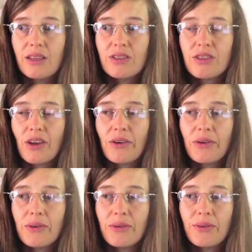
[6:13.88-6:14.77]

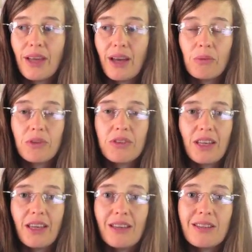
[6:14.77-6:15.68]
So yeah, we'll
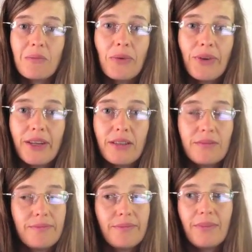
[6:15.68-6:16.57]
see at some point
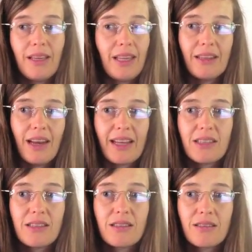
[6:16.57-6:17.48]
in the
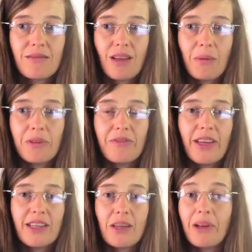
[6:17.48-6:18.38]
next couple of
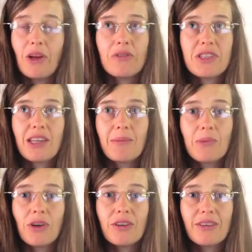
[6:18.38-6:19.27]
years. I mean, obviously I'm
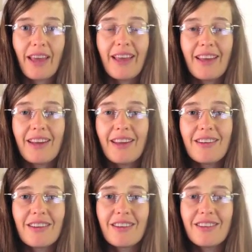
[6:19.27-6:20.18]
not getting any
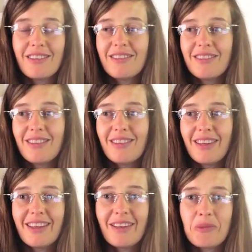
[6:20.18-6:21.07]
younger
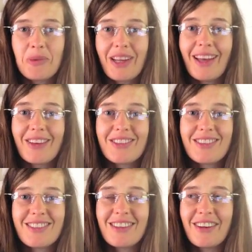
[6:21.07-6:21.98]
like everybody else.
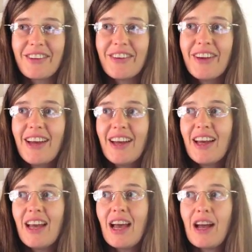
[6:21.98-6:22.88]
So
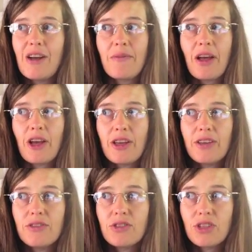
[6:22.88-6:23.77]

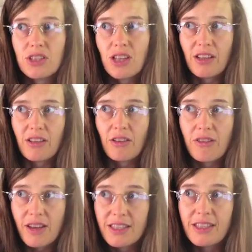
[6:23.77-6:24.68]
I just turned
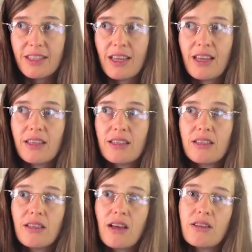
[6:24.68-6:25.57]

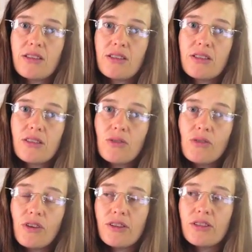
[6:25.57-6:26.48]
36 last
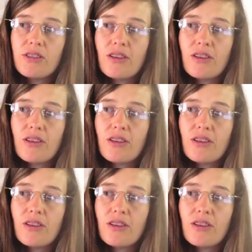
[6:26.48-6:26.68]
August.